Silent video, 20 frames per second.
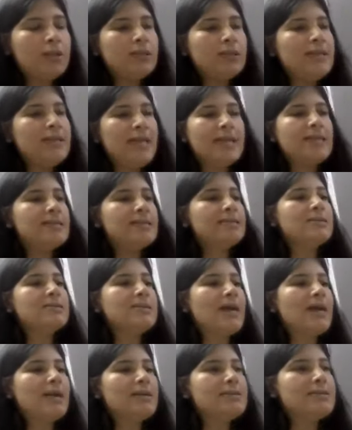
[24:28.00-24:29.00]
negligence
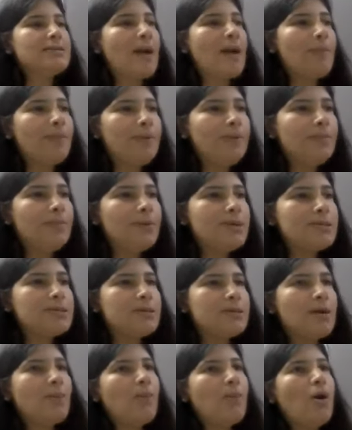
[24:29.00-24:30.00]
that has happened, but
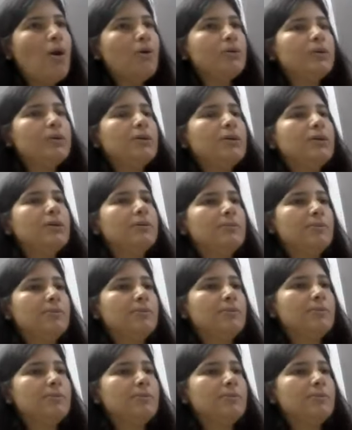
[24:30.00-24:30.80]
somehow the